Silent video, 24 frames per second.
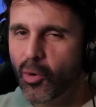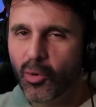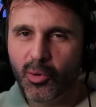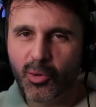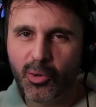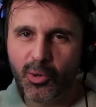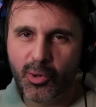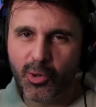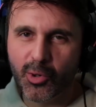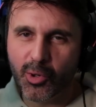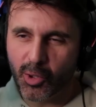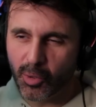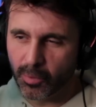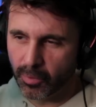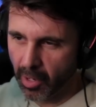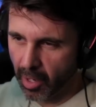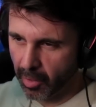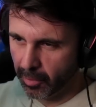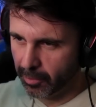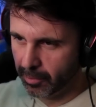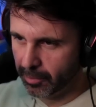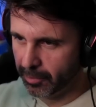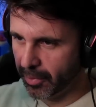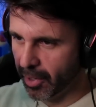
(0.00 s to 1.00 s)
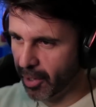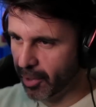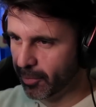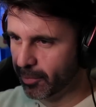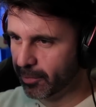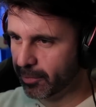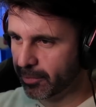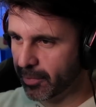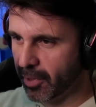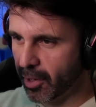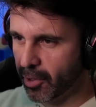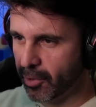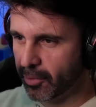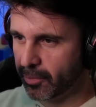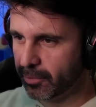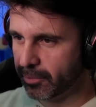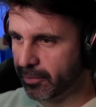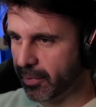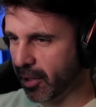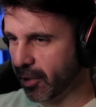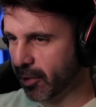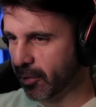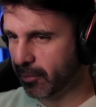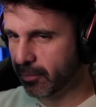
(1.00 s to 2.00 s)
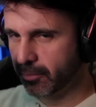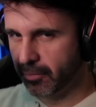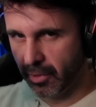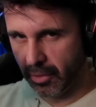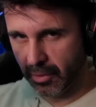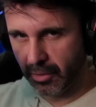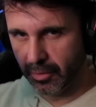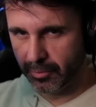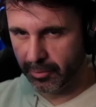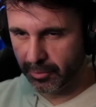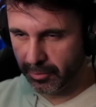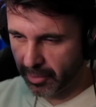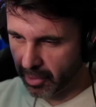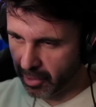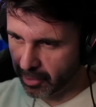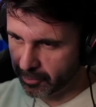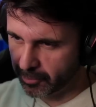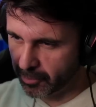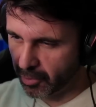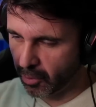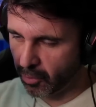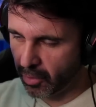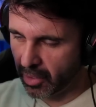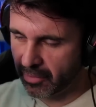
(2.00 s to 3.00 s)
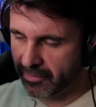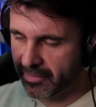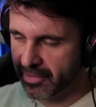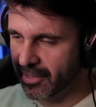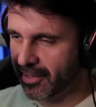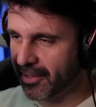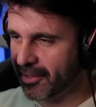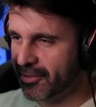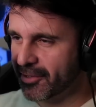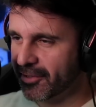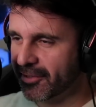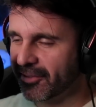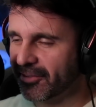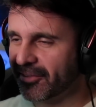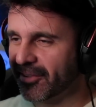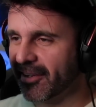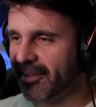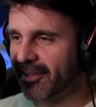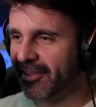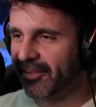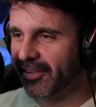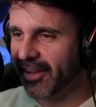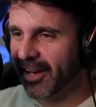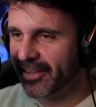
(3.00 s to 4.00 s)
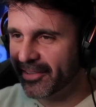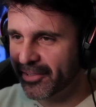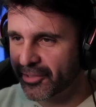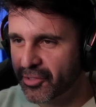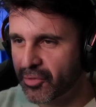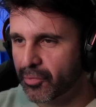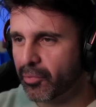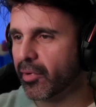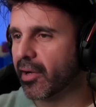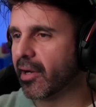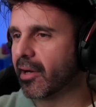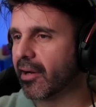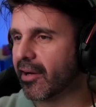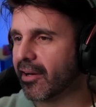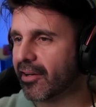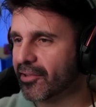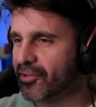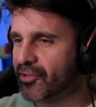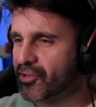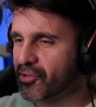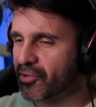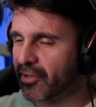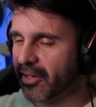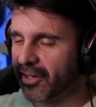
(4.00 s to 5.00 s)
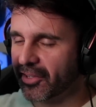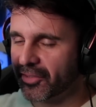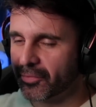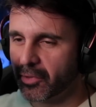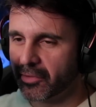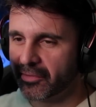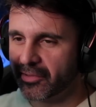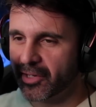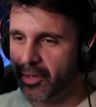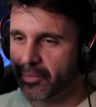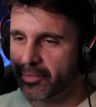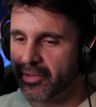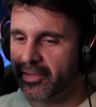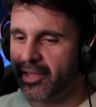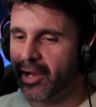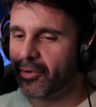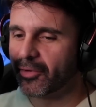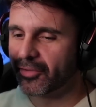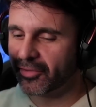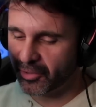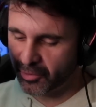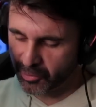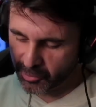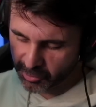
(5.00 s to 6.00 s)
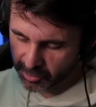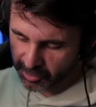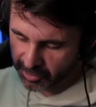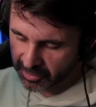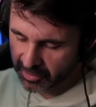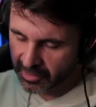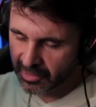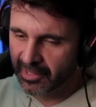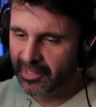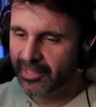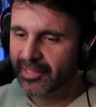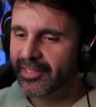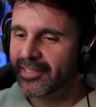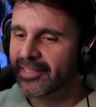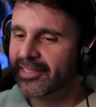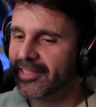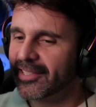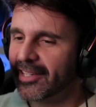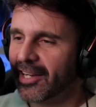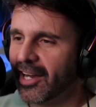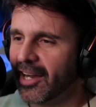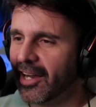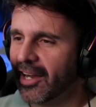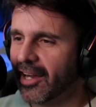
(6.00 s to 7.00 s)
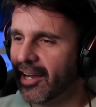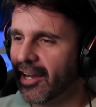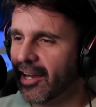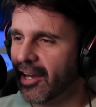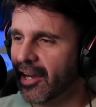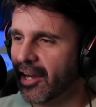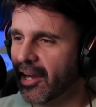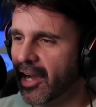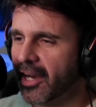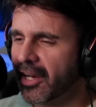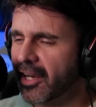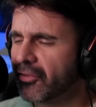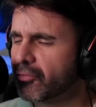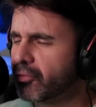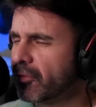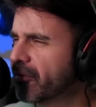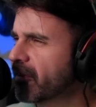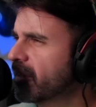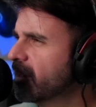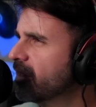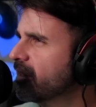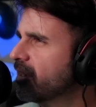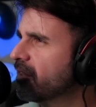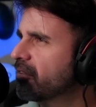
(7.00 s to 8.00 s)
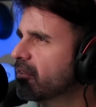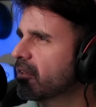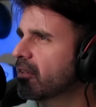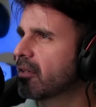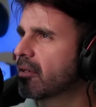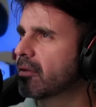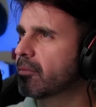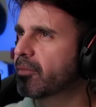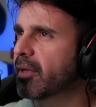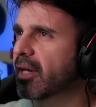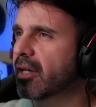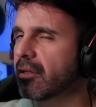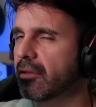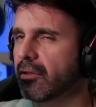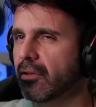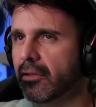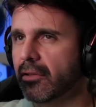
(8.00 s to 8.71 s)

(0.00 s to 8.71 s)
Ooh, boom, boom, boom, boom, boom, boom, or whatever the, the descending line there to bring our strings moving up there. That was a cool uh, I guess we're feeling this in uh,